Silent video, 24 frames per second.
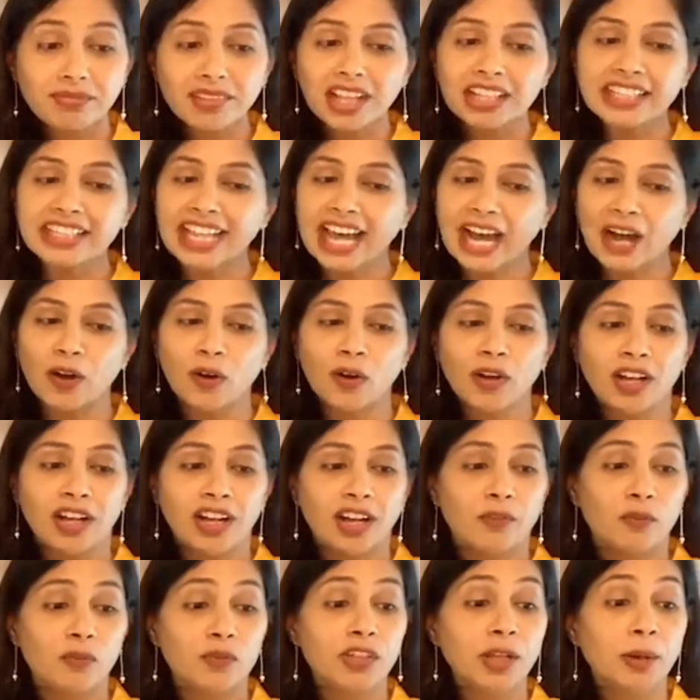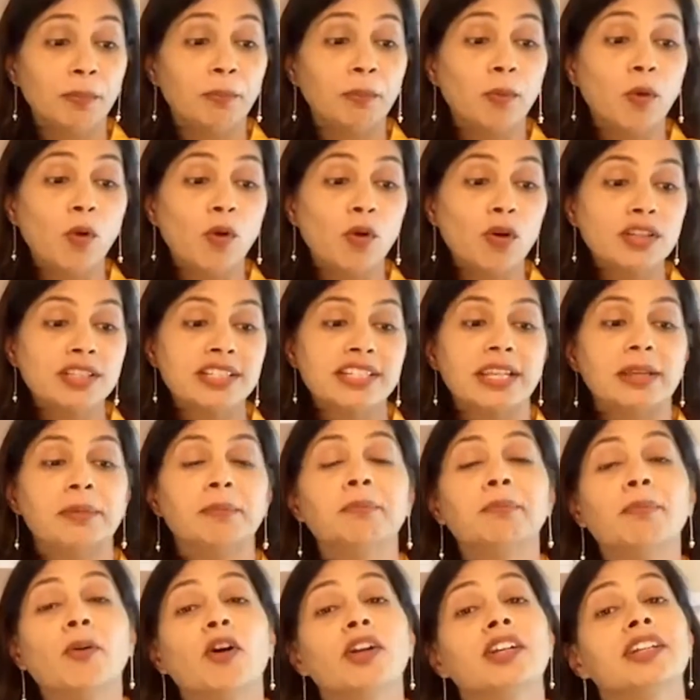Now, the most
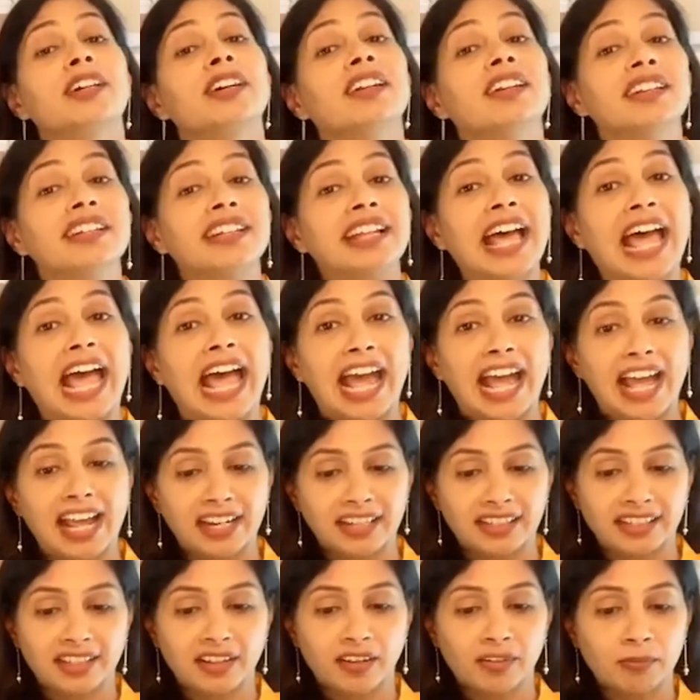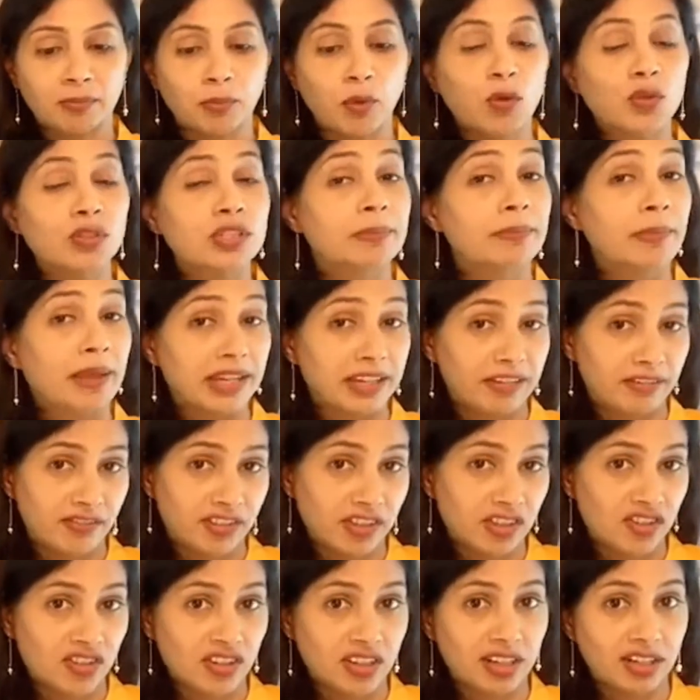important and the most
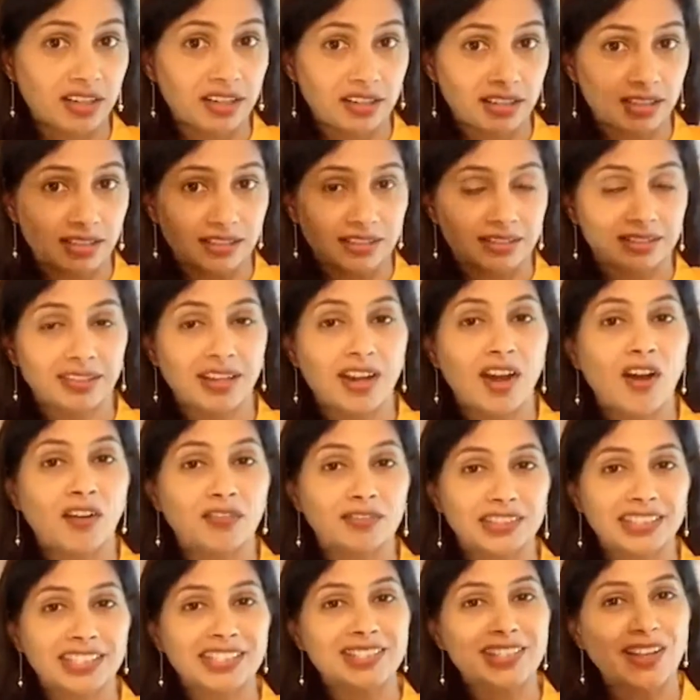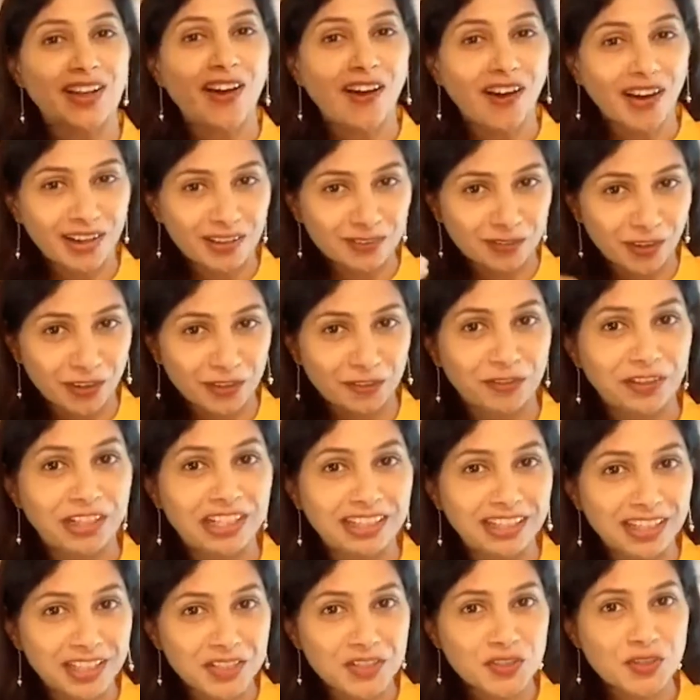beneficial of this all what we
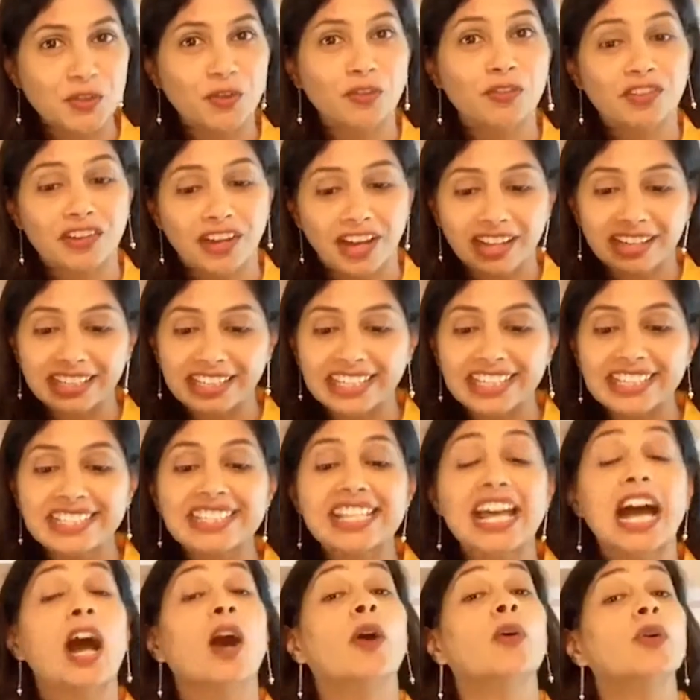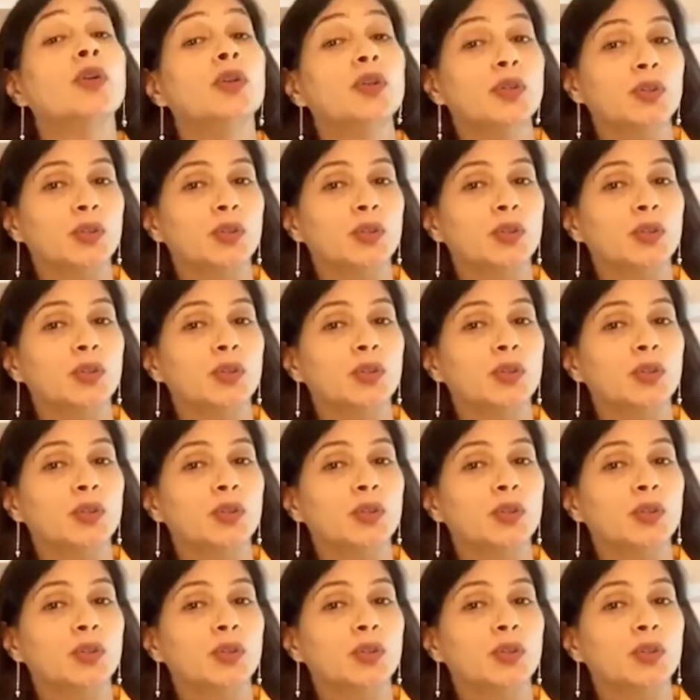learned so far is how to